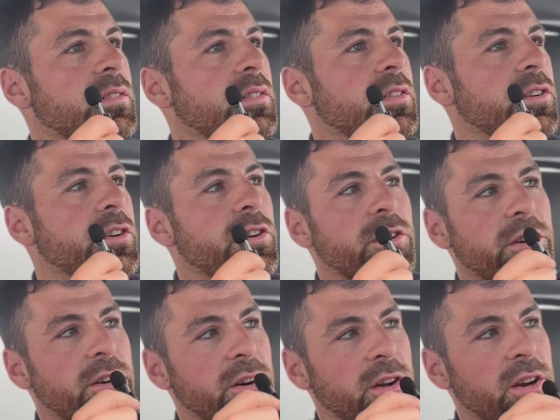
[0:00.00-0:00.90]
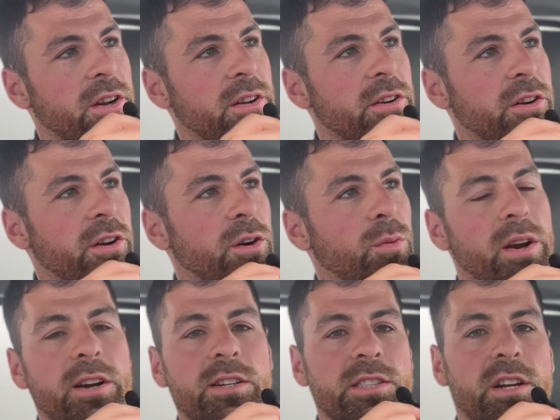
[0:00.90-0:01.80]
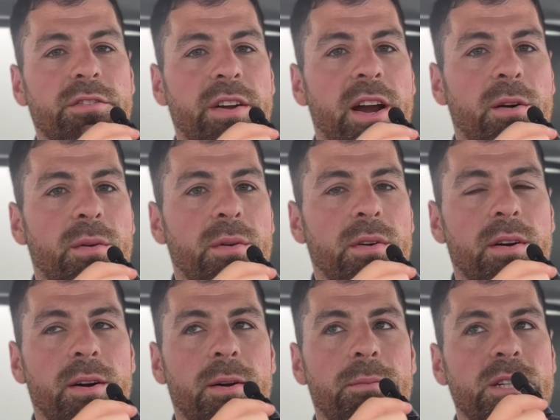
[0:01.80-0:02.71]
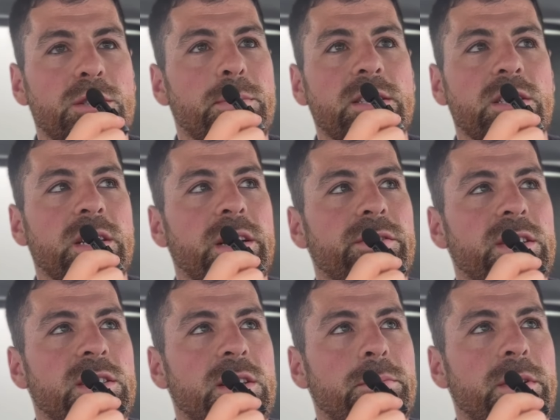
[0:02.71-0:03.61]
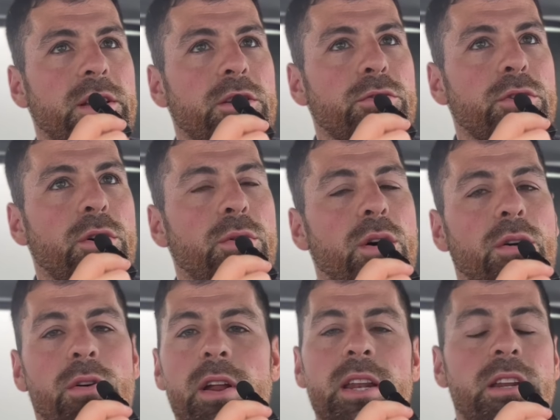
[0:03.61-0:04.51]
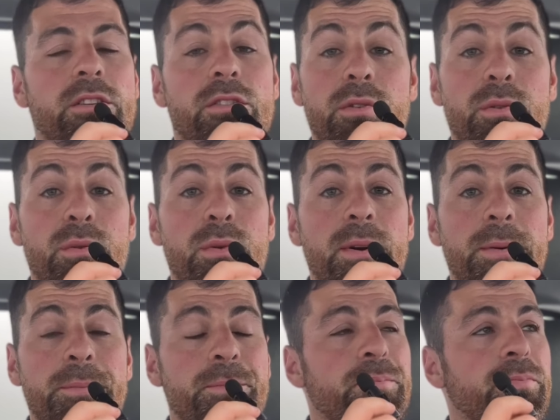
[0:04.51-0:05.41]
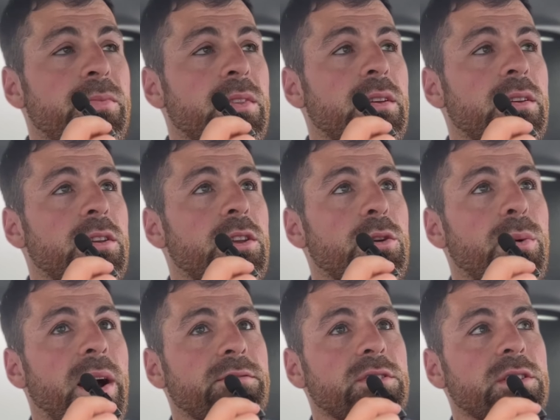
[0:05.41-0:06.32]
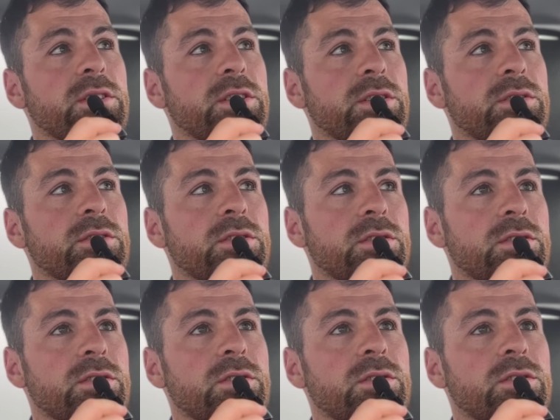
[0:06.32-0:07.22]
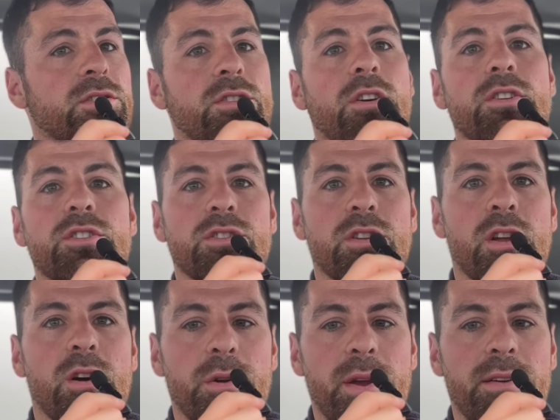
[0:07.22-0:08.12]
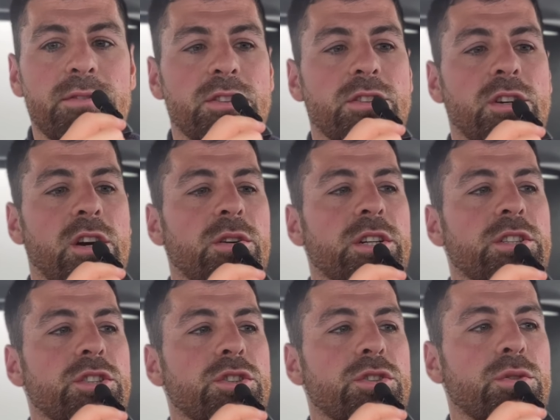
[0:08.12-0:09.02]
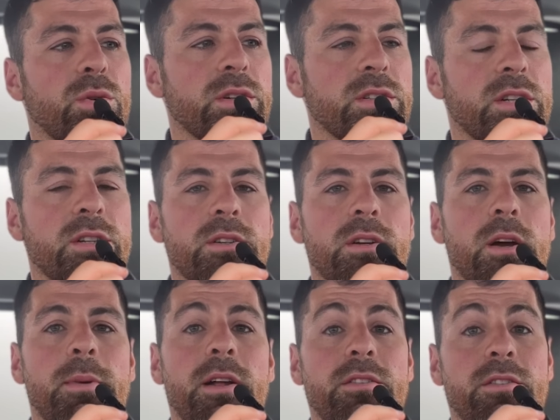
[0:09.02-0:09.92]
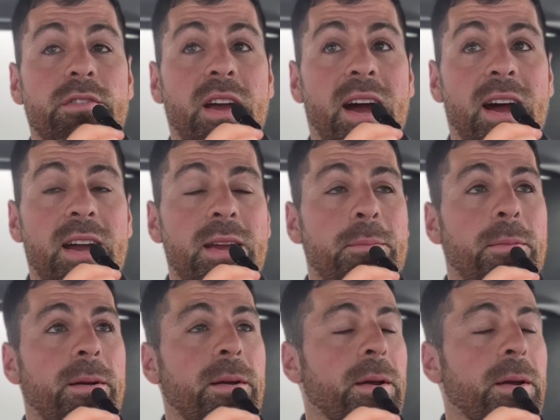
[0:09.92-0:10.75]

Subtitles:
you're gonna wear yourself out. Especially if it's something you don't already do. You have to start slow. You have to start in short amounts of time.